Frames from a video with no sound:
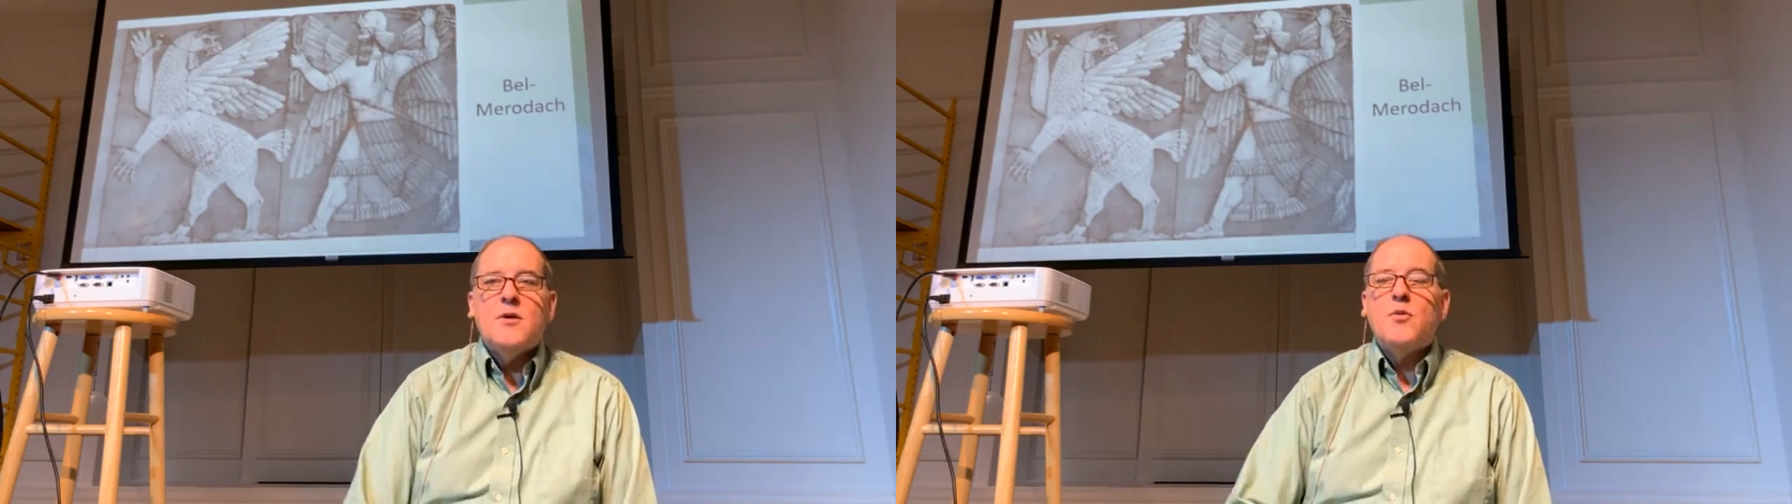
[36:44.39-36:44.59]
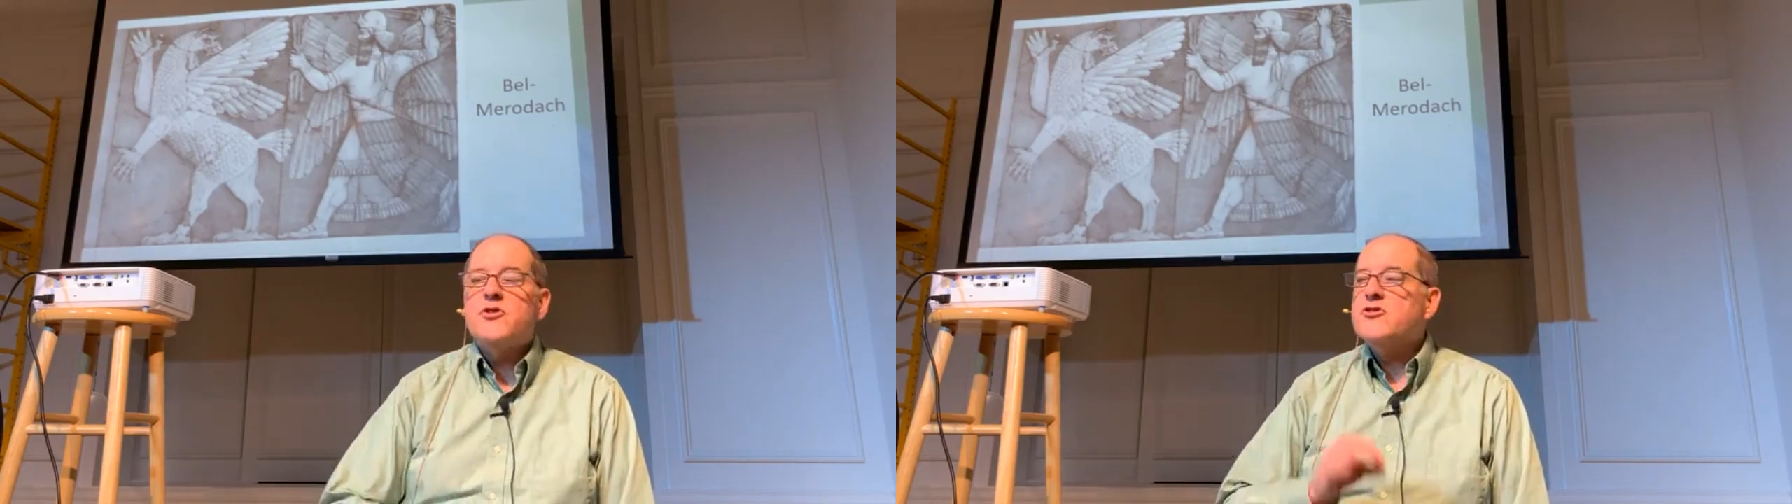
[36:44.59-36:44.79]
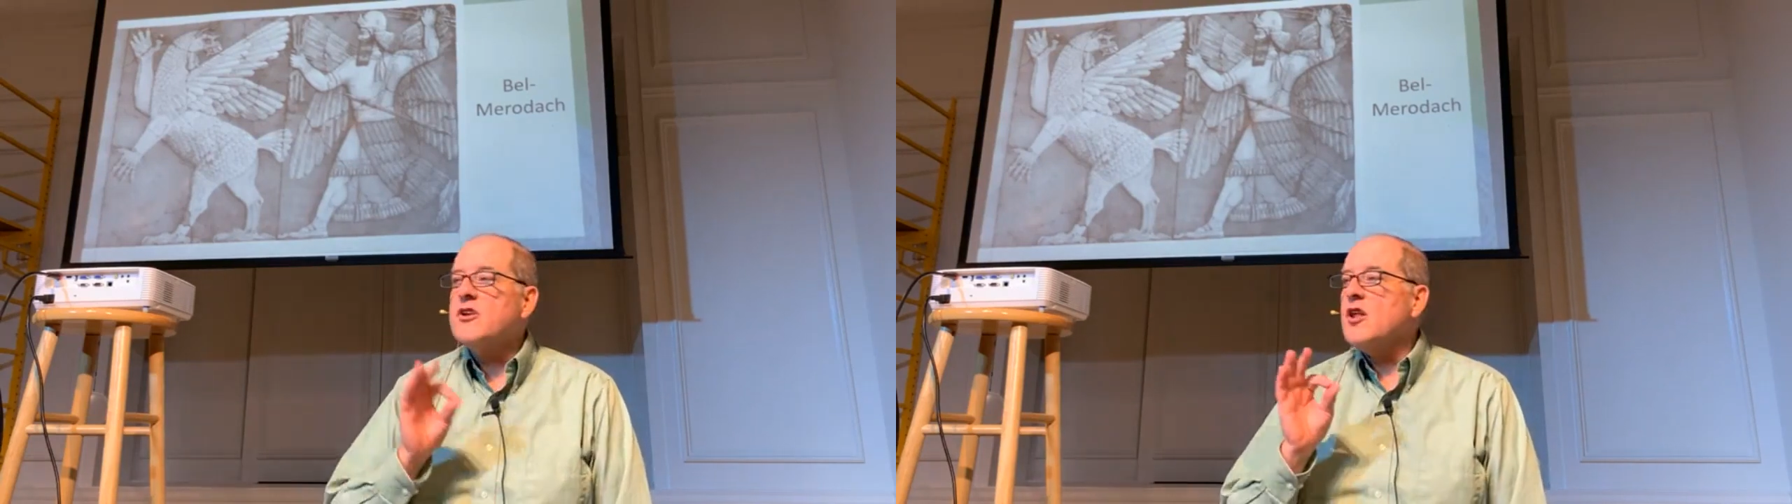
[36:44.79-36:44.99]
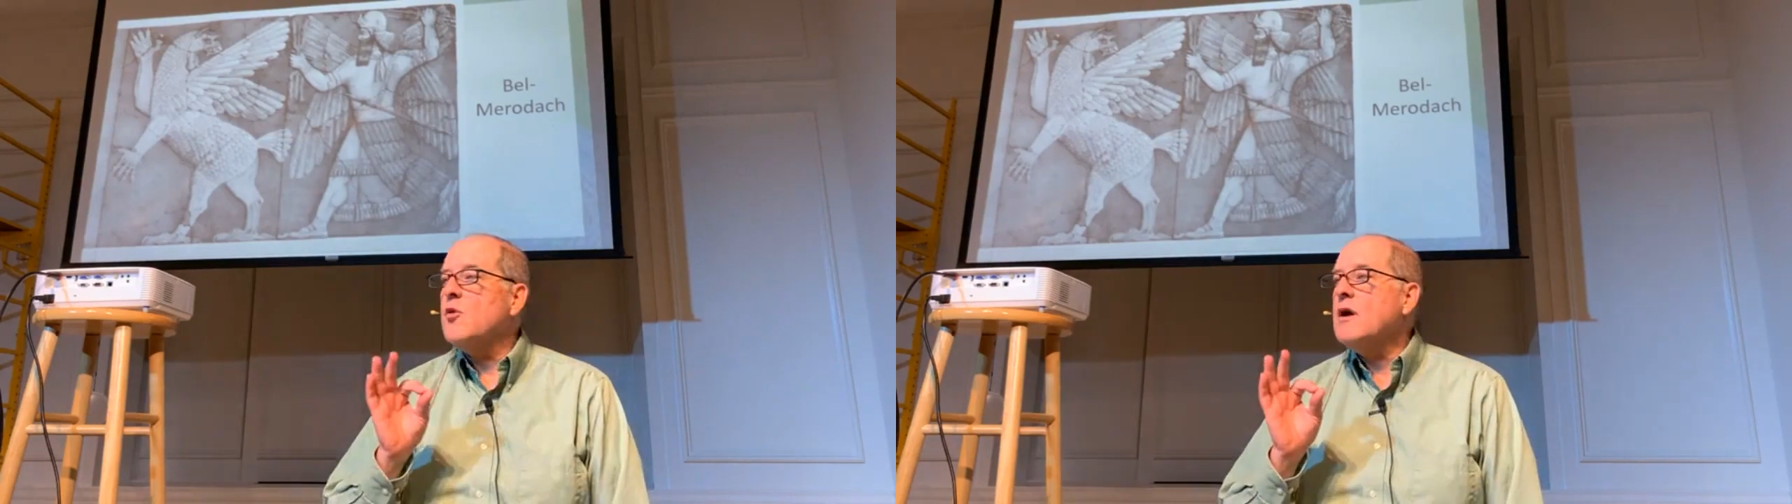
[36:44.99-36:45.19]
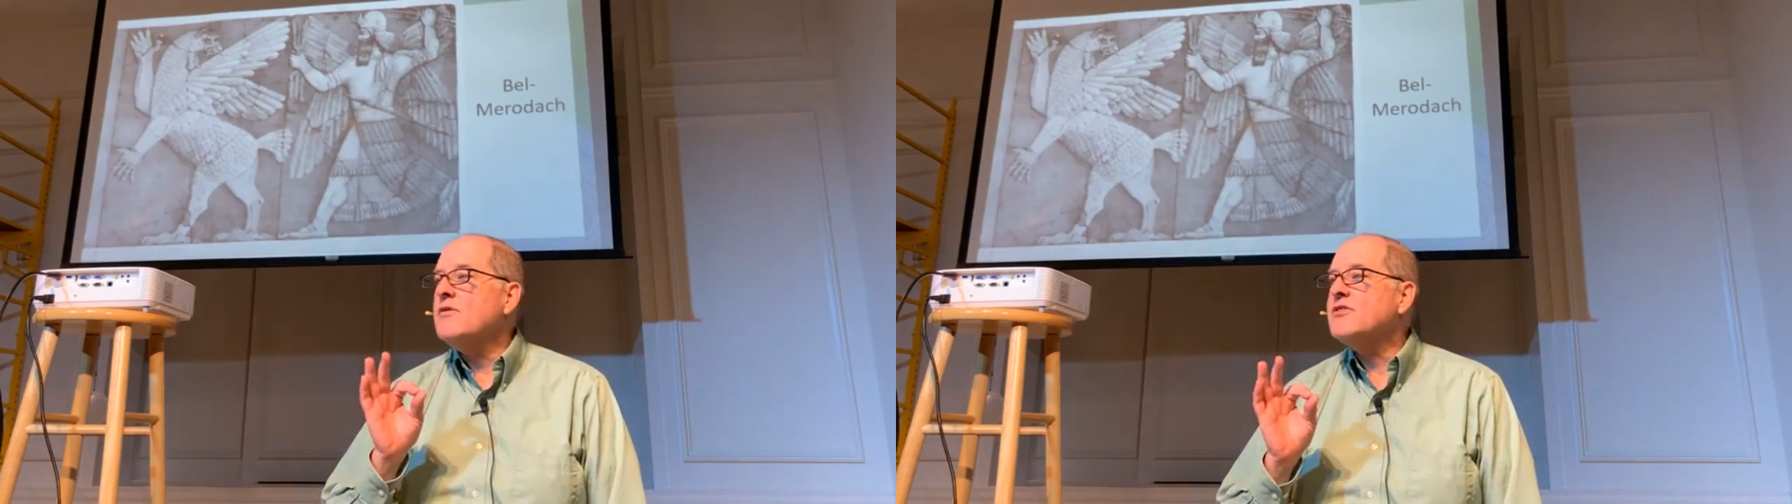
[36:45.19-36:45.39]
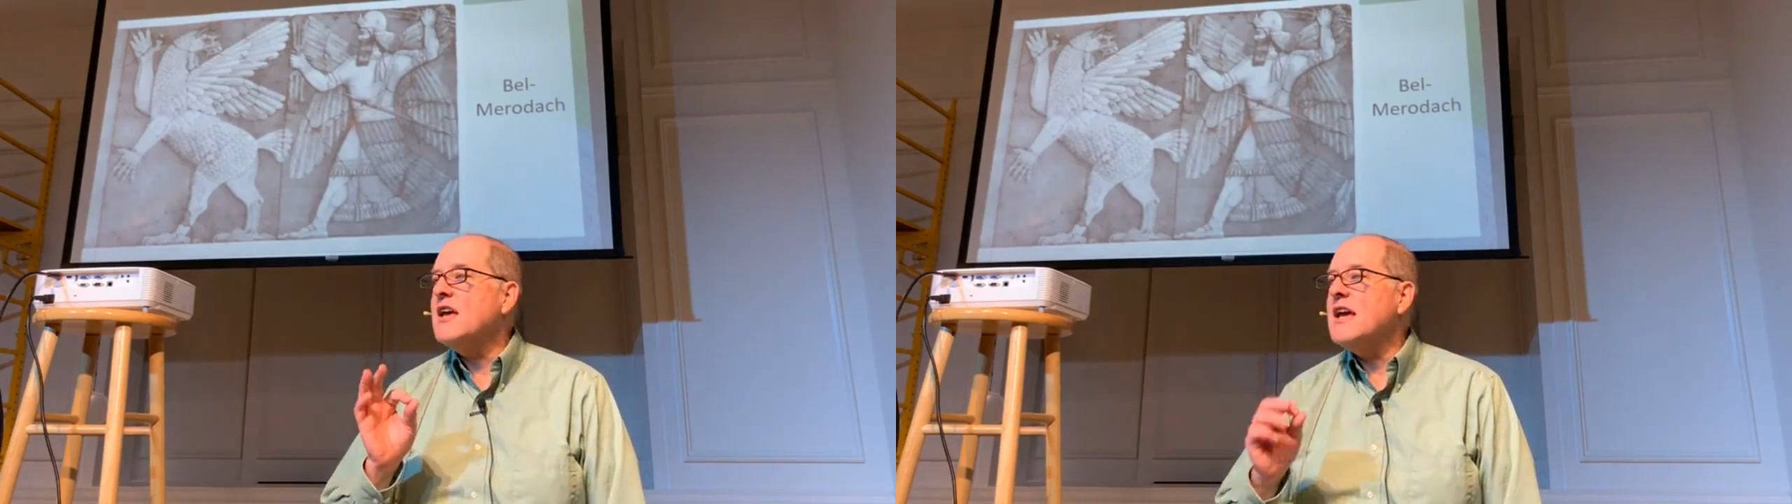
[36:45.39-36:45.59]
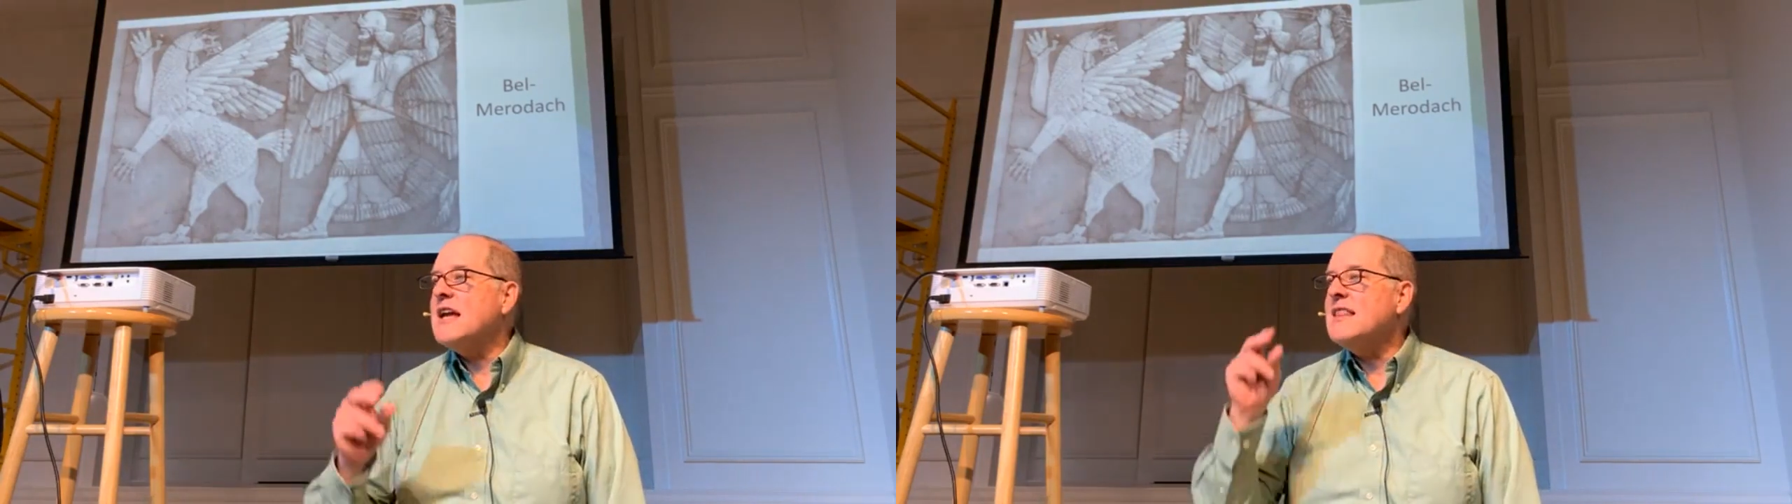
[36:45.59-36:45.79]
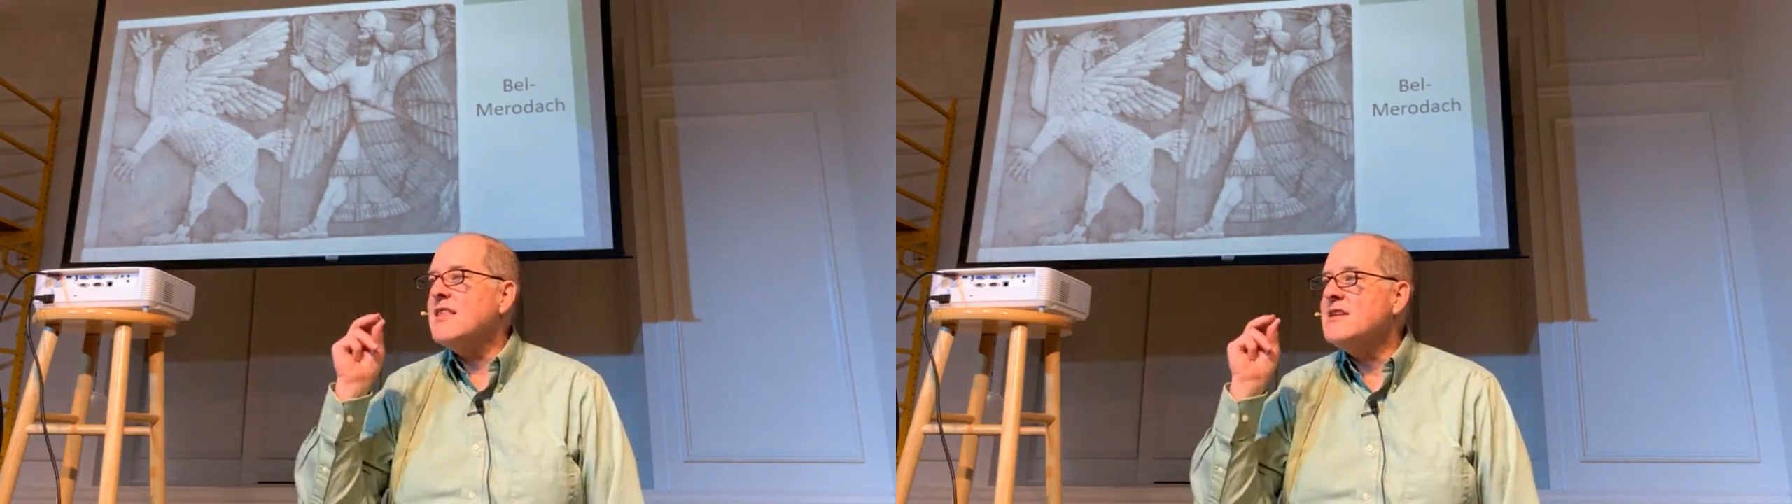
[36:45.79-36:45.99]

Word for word: which is another way of saying